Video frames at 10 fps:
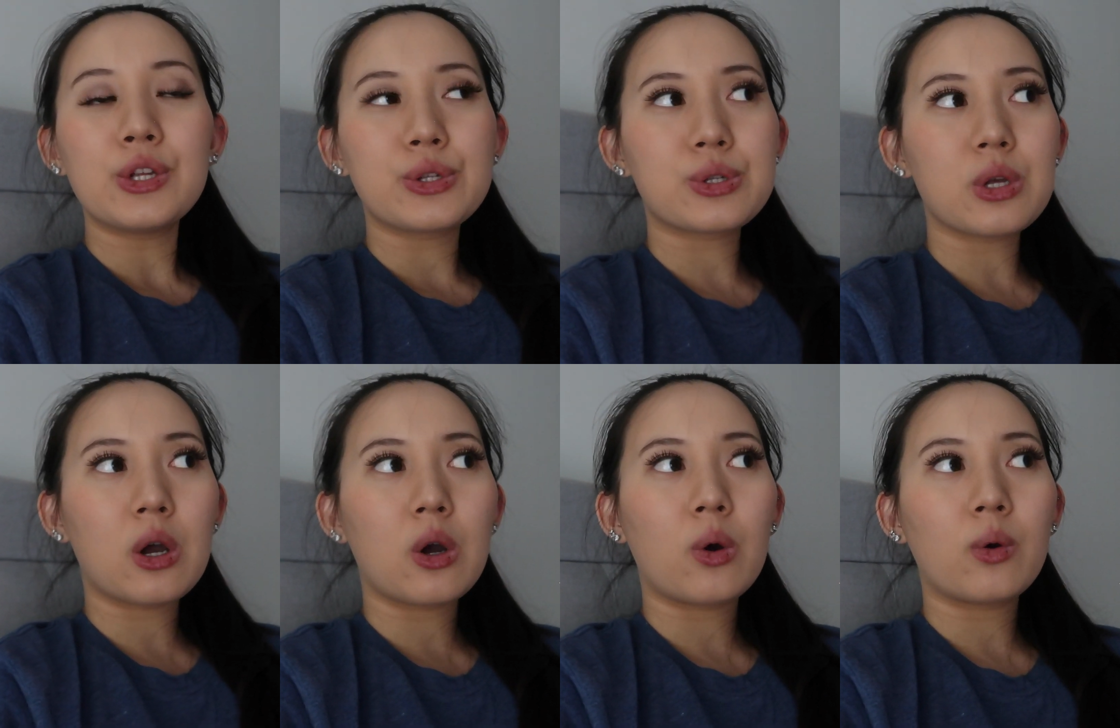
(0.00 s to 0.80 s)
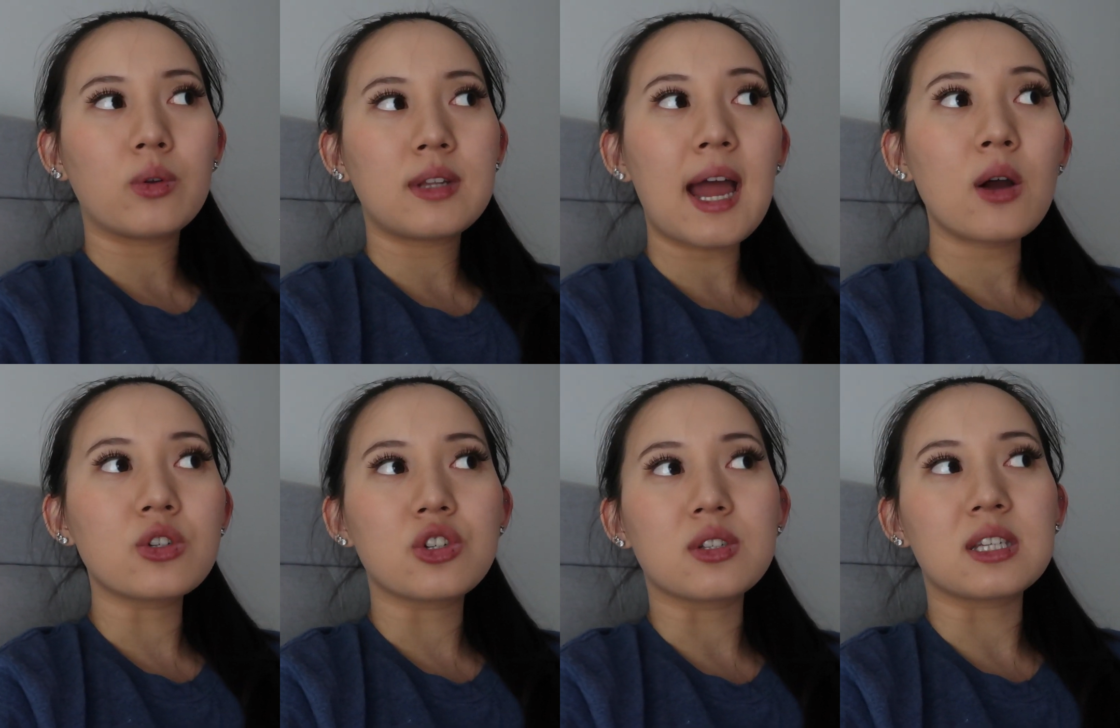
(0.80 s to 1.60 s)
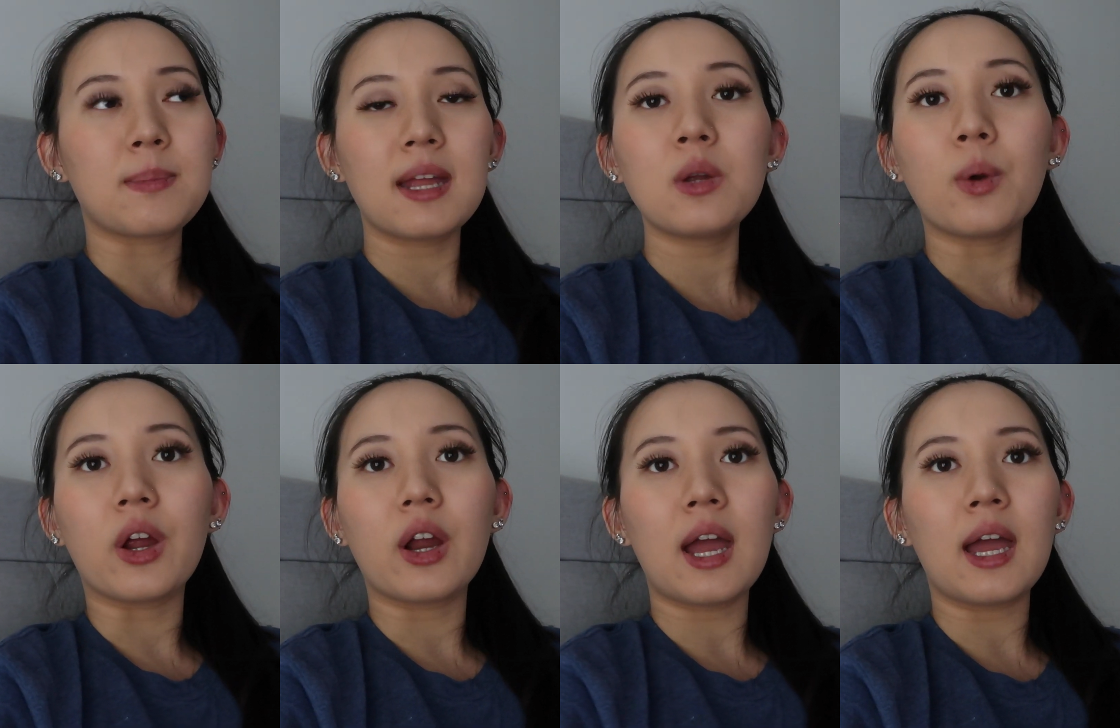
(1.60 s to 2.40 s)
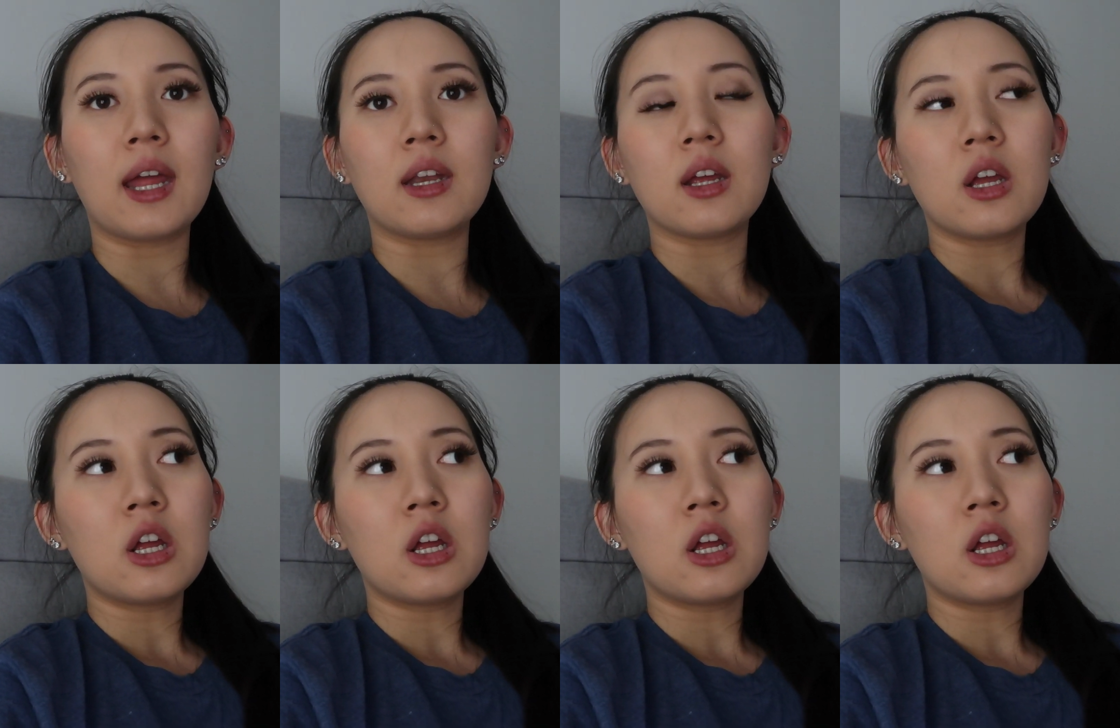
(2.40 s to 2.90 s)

So now she'll sleep anywhere, and